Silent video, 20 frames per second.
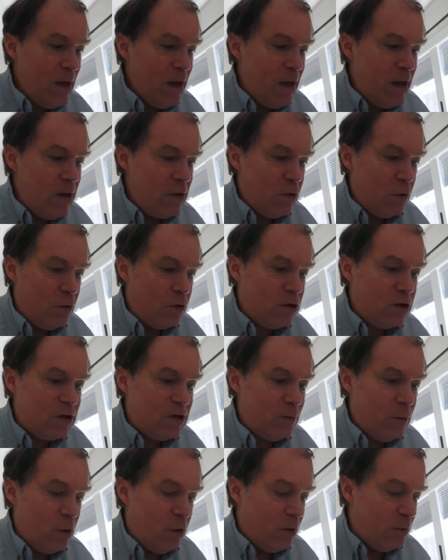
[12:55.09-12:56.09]
He
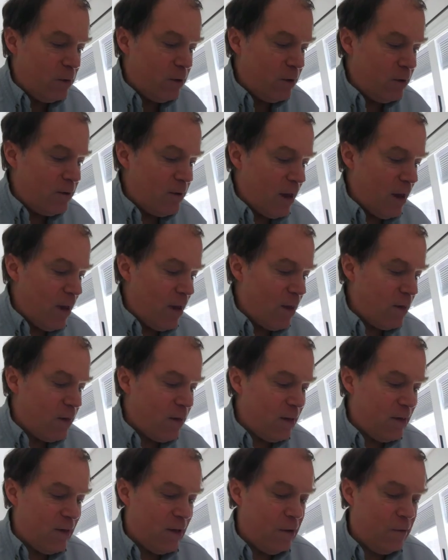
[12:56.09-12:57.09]
tortures him horribly to
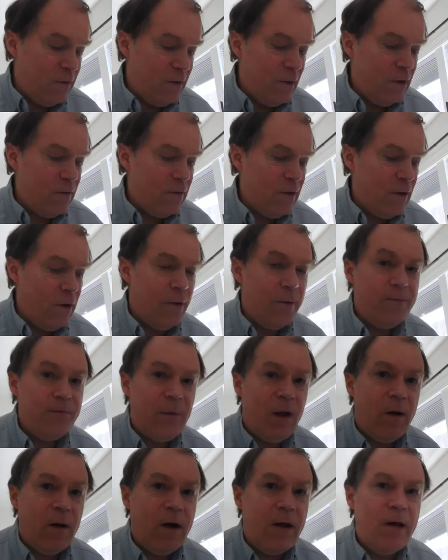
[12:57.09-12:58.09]
death, etc., etc., etc.
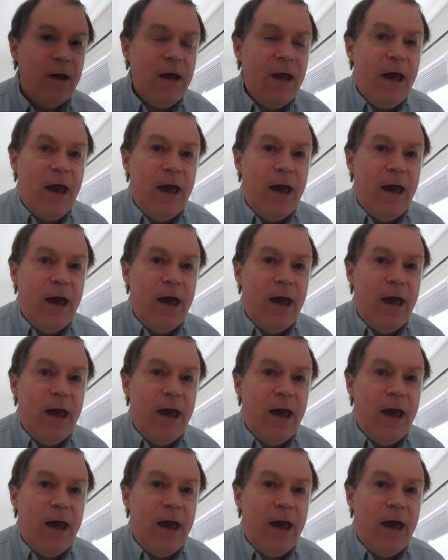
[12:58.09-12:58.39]
All right?